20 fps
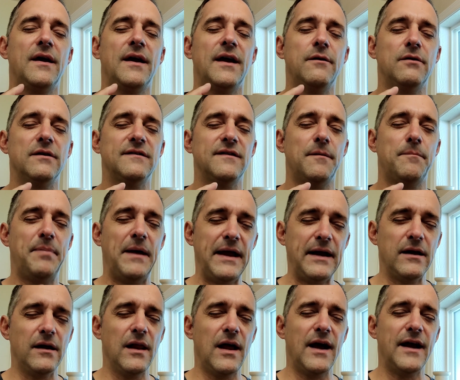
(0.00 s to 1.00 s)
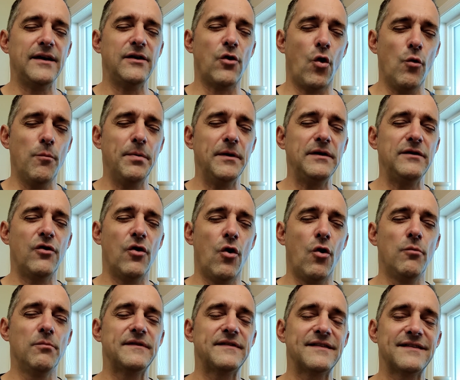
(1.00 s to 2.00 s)
it was a Bakelite open
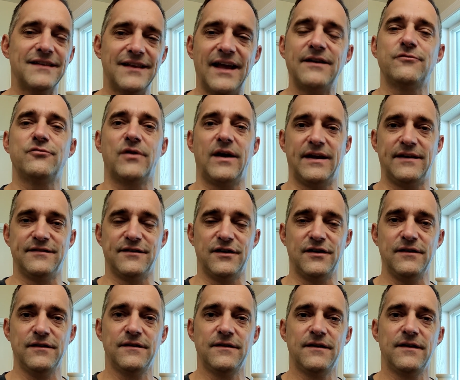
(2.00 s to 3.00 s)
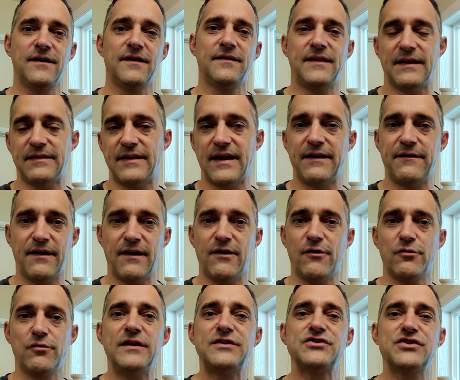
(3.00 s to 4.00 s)
comb slant razor that they
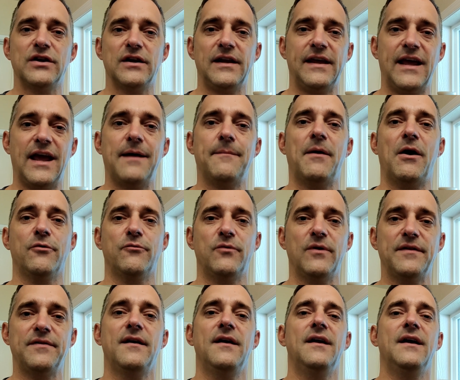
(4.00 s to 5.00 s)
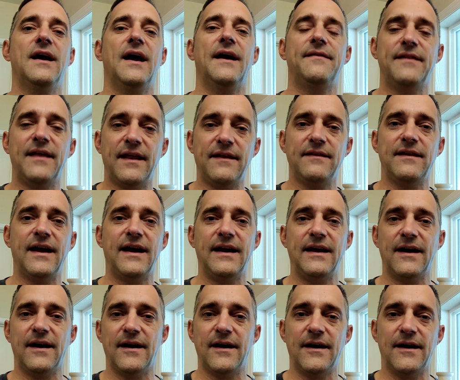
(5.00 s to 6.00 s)
originally came out with, and then
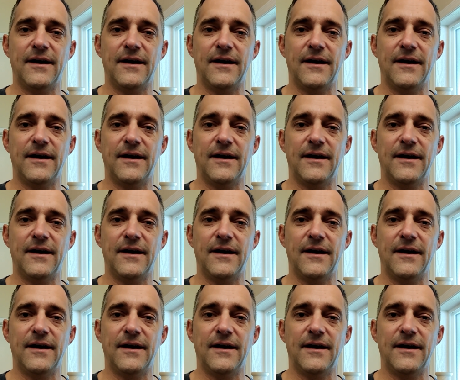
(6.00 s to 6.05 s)
they